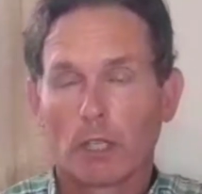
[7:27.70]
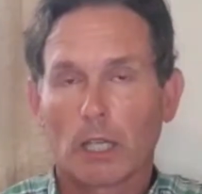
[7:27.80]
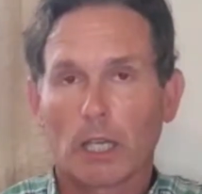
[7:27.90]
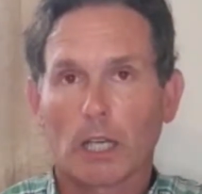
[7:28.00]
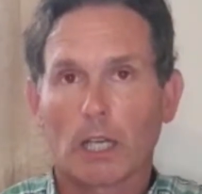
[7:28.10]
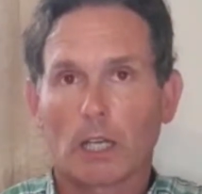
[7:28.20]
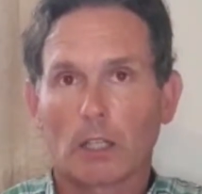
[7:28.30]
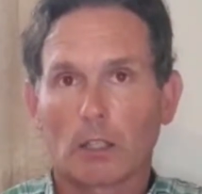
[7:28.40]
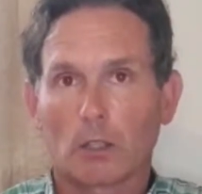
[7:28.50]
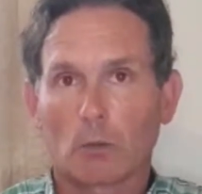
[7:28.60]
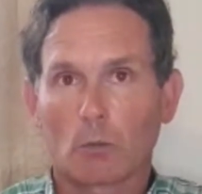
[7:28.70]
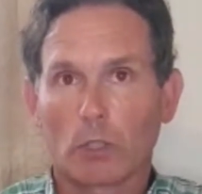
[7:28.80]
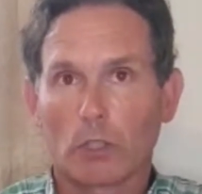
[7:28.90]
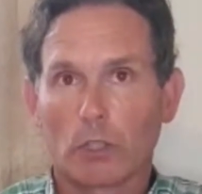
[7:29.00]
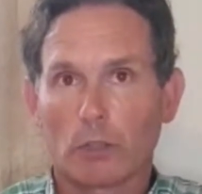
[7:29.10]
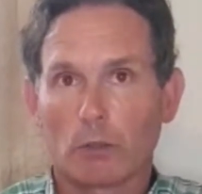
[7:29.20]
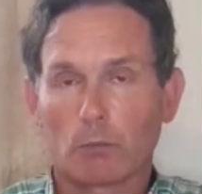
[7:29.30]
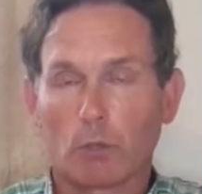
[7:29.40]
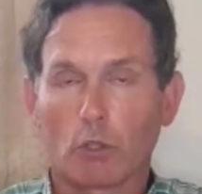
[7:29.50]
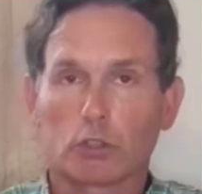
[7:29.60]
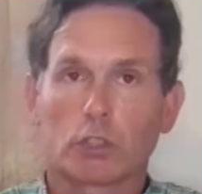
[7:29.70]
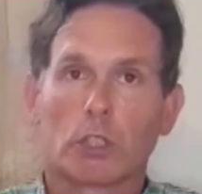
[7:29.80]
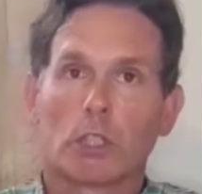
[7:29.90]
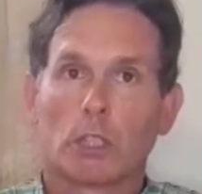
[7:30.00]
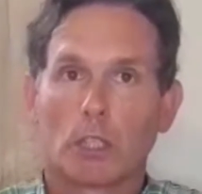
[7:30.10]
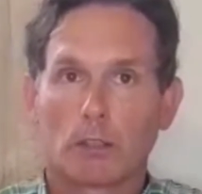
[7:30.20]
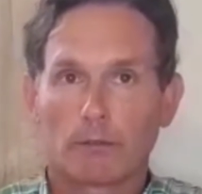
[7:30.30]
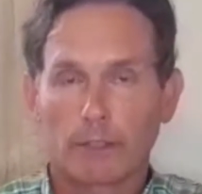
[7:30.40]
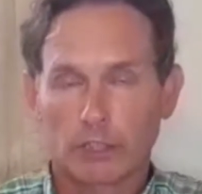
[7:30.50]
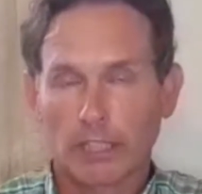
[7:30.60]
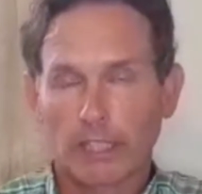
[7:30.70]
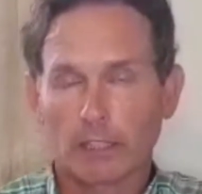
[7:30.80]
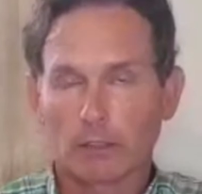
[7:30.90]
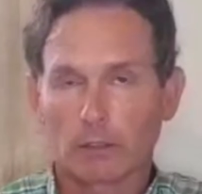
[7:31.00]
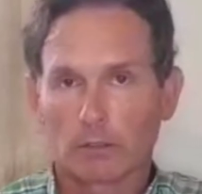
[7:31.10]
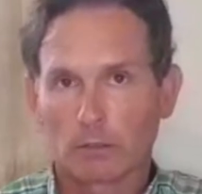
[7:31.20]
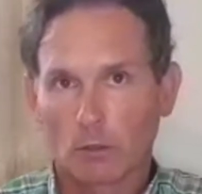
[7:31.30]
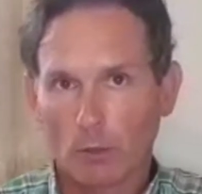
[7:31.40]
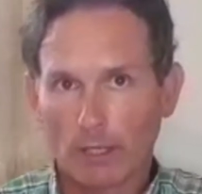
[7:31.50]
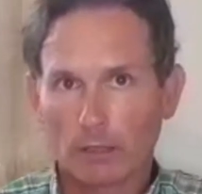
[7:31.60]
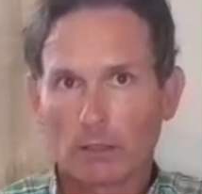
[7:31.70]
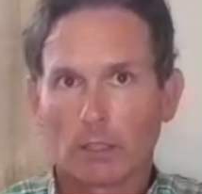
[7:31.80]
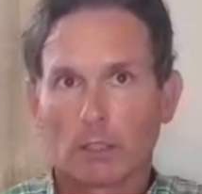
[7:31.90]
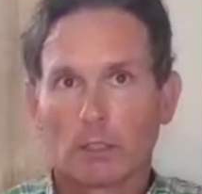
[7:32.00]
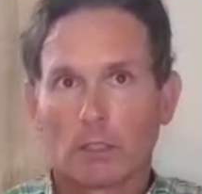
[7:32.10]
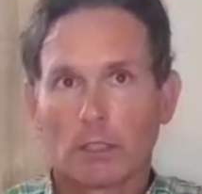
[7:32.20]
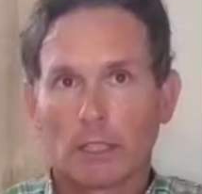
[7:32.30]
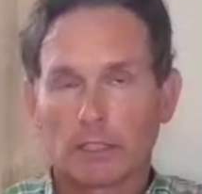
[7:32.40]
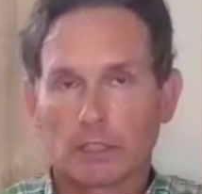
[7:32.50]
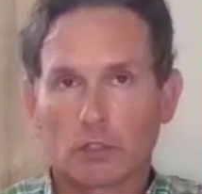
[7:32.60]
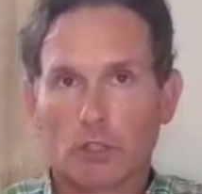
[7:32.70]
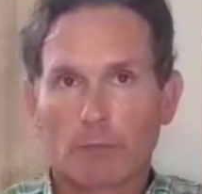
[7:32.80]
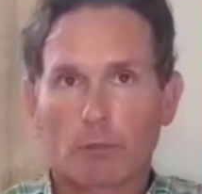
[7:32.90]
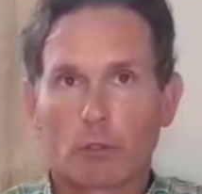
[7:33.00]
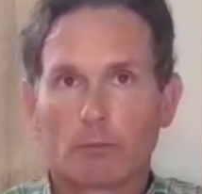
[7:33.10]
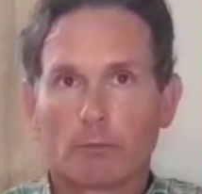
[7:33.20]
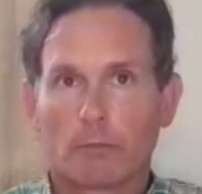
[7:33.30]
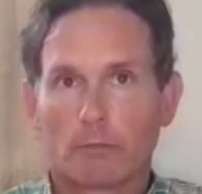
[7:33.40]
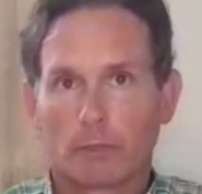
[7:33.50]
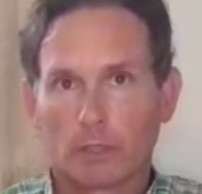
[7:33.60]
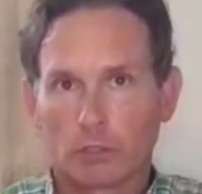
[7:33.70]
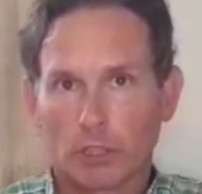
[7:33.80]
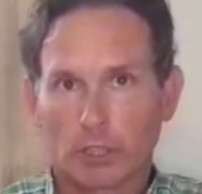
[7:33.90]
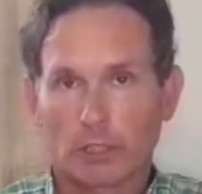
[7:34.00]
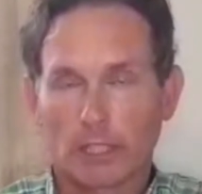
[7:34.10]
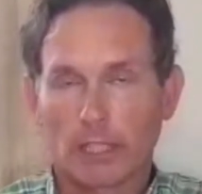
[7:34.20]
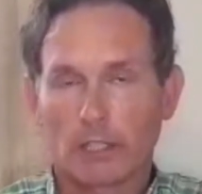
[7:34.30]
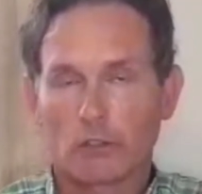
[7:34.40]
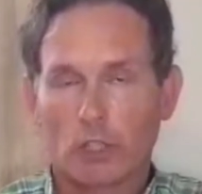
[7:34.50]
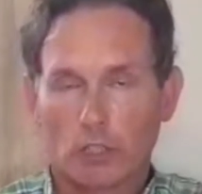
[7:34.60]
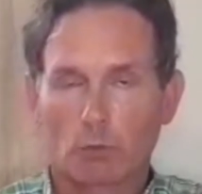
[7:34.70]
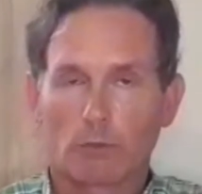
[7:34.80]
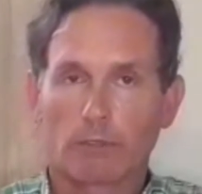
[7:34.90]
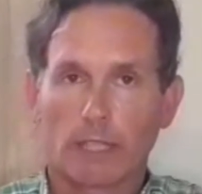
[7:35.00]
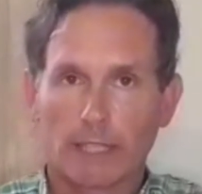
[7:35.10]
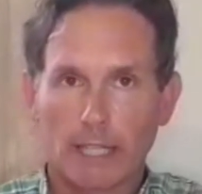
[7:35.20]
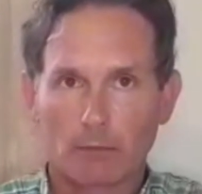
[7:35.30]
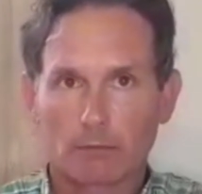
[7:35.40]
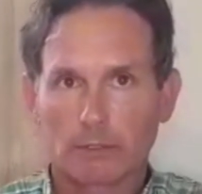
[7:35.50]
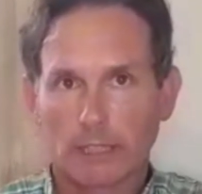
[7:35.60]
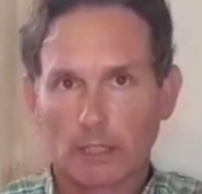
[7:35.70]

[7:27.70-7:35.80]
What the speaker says: and we put freshly killed quail into the trap room. The chicks would fly down, take the